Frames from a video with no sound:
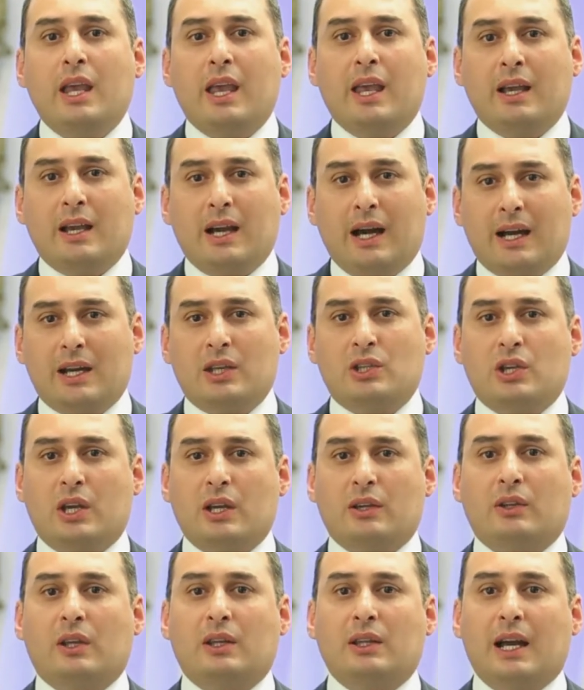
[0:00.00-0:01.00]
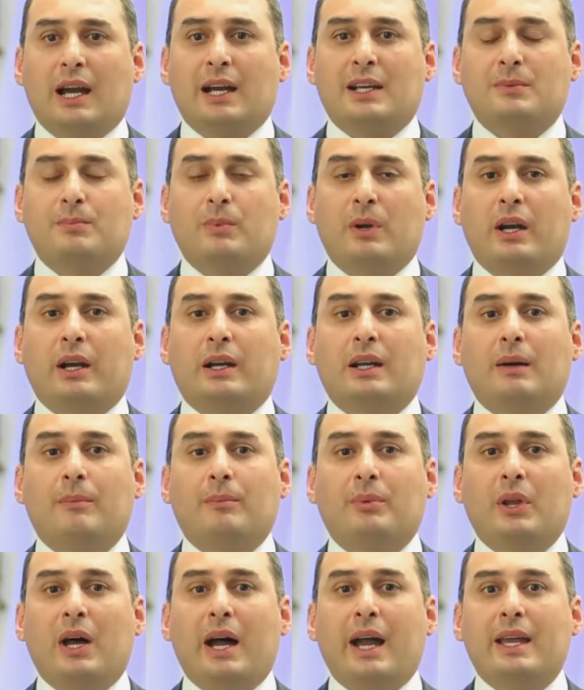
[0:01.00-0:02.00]
encouraging the taxpayer
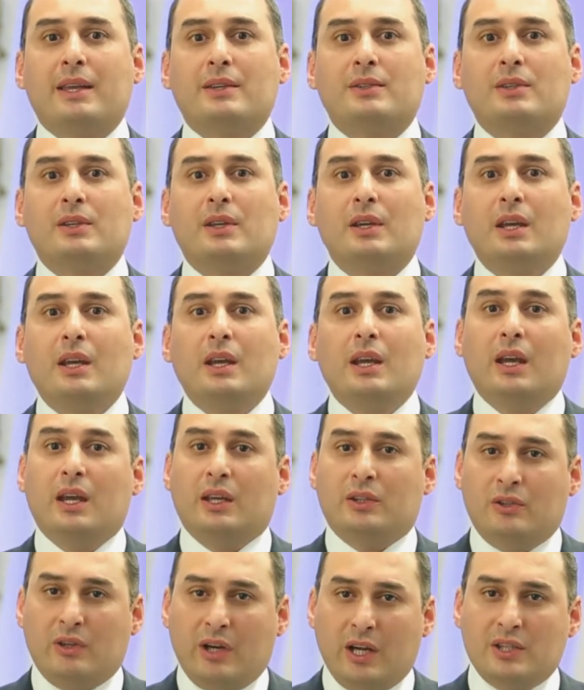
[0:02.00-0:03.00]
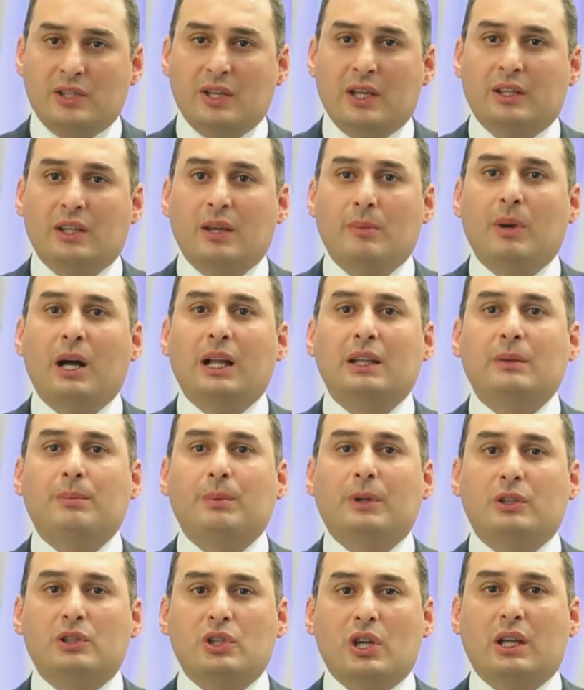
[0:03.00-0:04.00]
compliance, addressing the
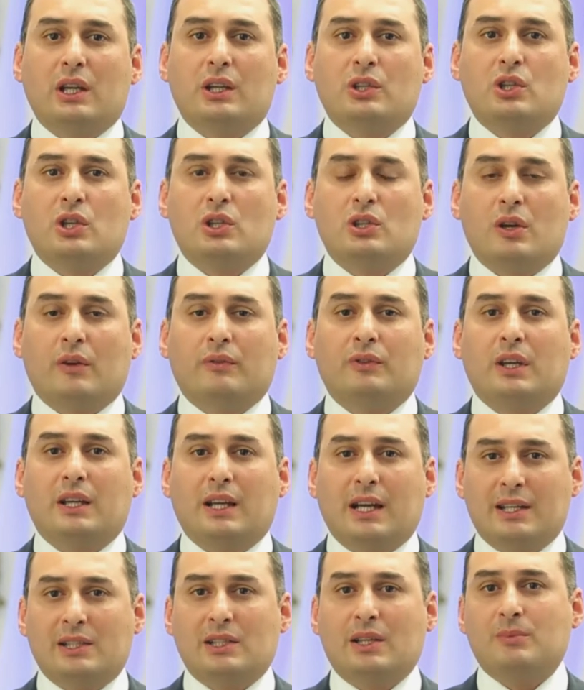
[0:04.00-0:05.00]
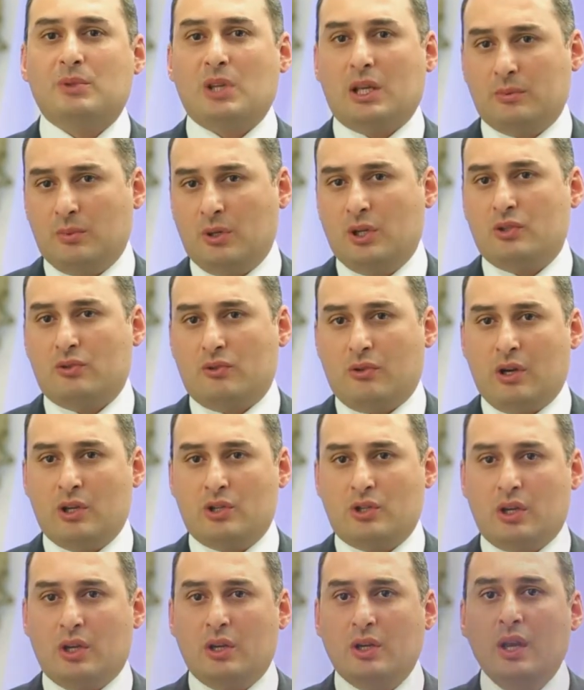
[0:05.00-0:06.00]
multiple challenges of the customs
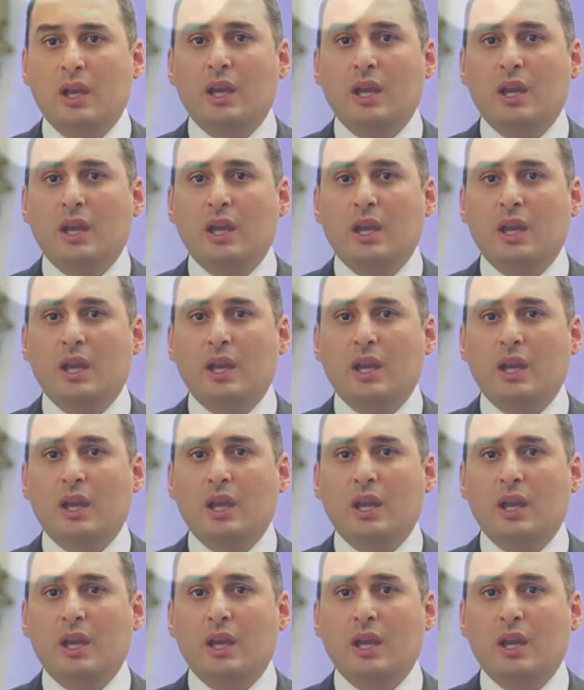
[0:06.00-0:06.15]
administration